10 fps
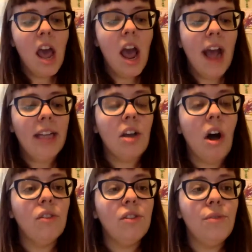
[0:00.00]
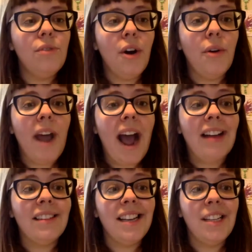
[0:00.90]
It's also known
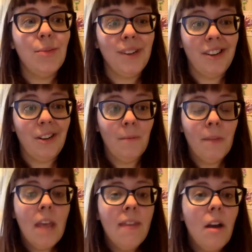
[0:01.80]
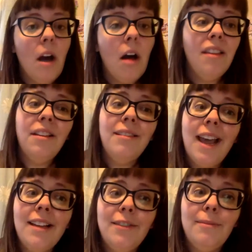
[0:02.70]
as Israel. They call it the
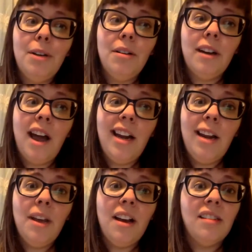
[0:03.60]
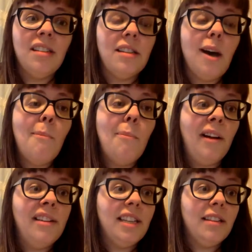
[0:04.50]
land of milk and honey because it's
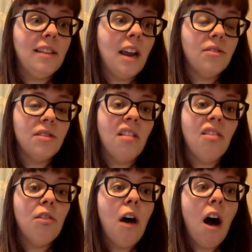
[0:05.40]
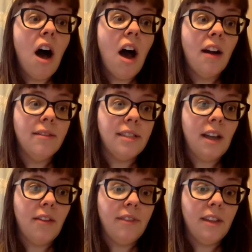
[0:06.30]
abundant. There's a lot of
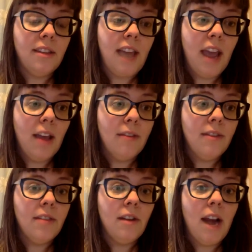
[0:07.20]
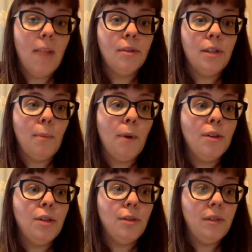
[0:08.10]
stuff that they that they're able to
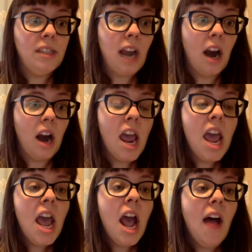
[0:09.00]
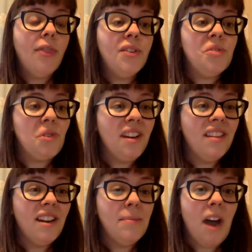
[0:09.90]
produce there. And the story
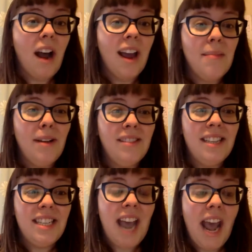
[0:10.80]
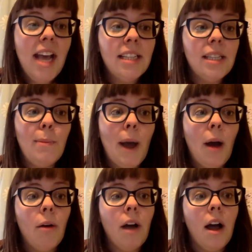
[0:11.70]
that I'm talking about today is
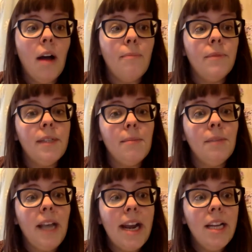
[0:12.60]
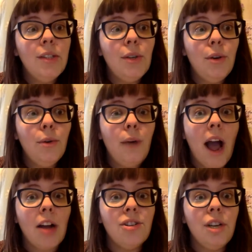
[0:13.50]
about um, some ladies who
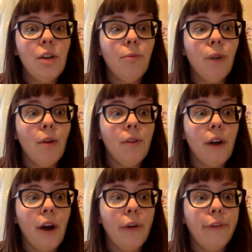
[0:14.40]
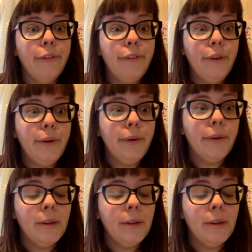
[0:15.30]
actually grow their own food.